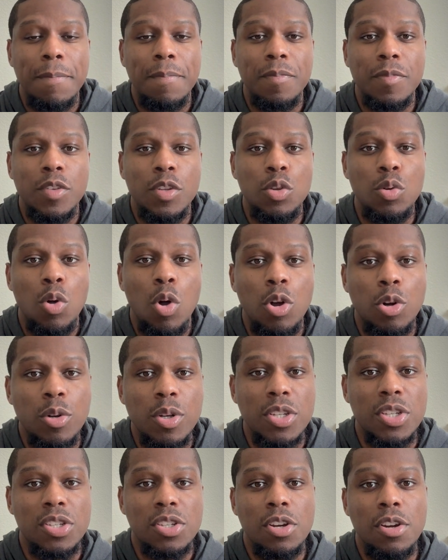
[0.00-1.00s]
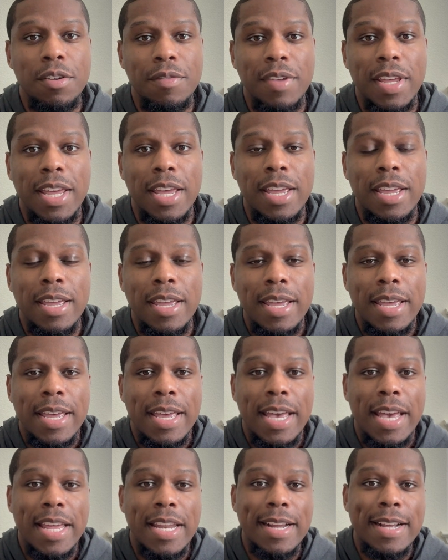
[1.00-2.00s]
you order a survey
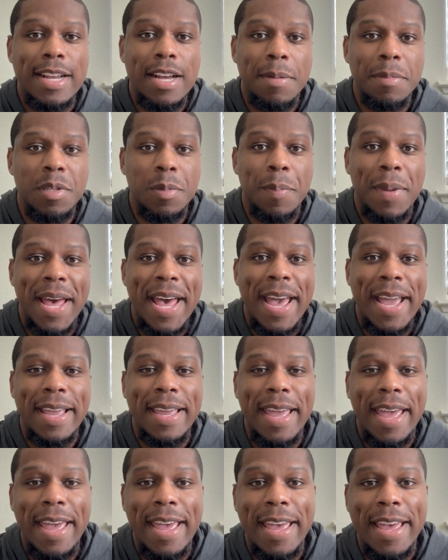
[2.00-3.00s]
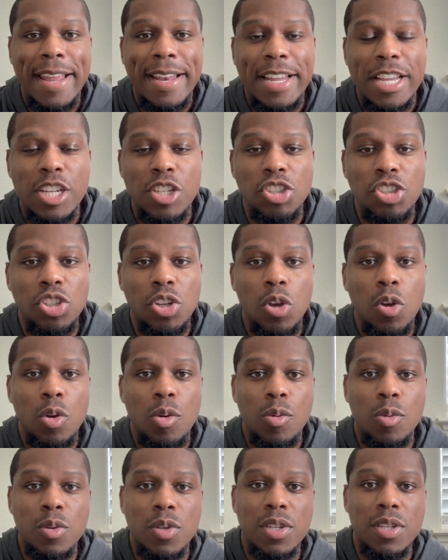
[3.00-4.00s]
and it comes back and it
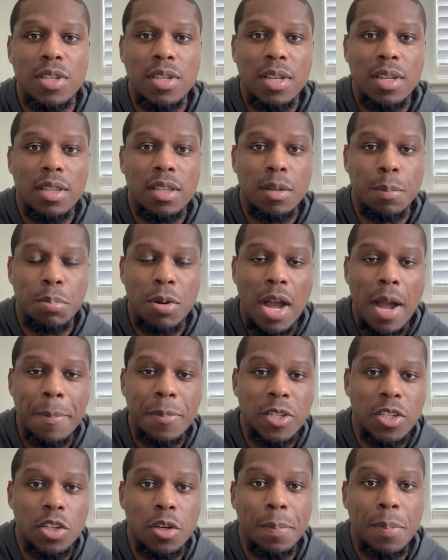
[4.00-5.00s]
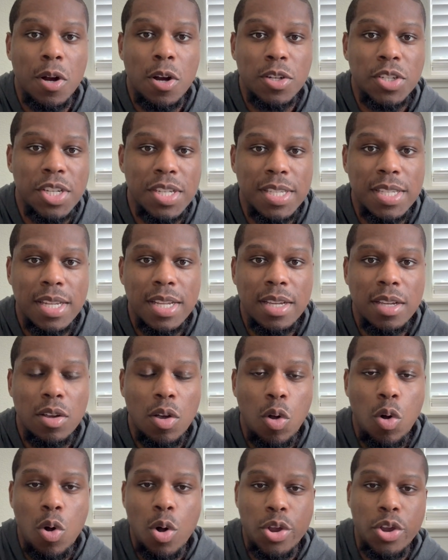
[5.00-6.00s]
shows the property you're purchasing
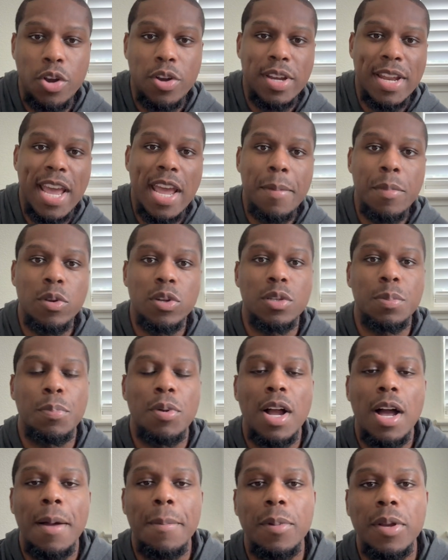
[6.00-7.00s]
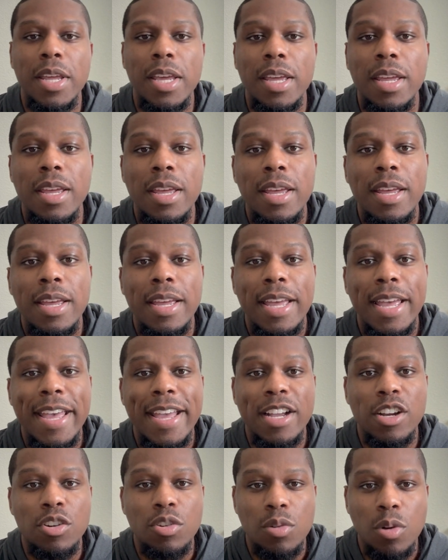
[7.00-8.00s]
or your neighbor's property
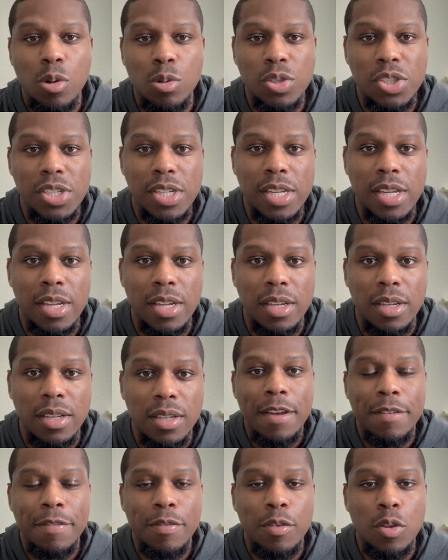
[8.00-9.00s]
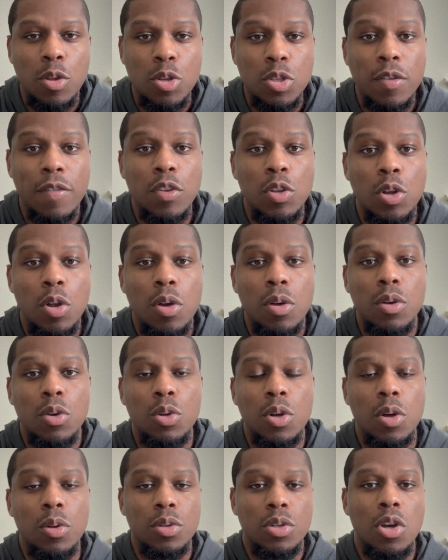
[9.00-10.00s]
encroaching. For those of you who
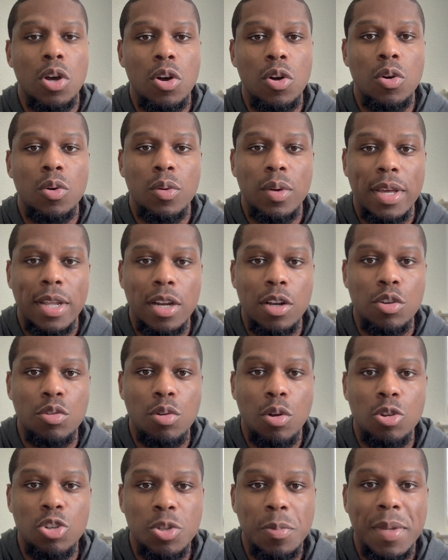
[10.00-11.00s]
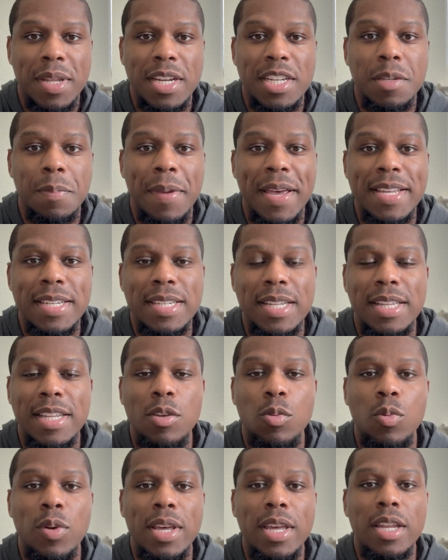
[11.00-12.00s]
don't know, an encroachment is basically
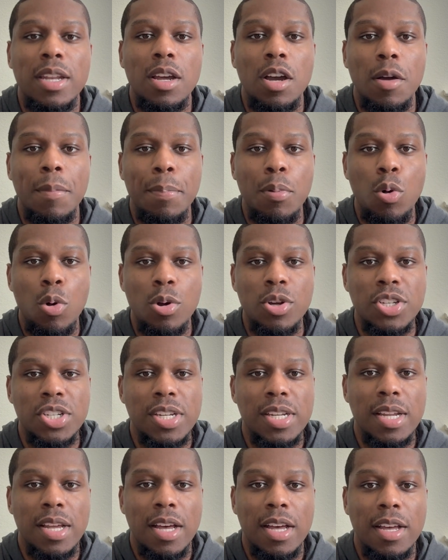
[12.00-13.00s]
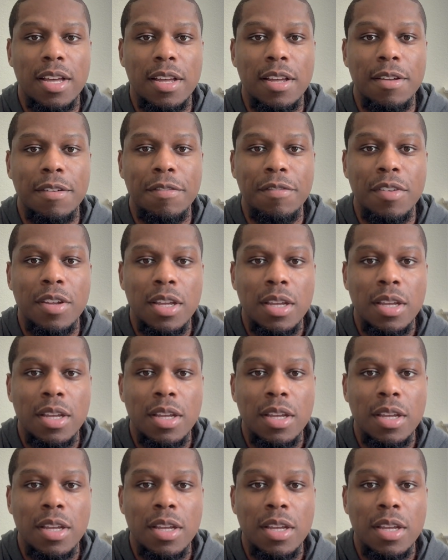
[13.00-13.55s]
when a portion of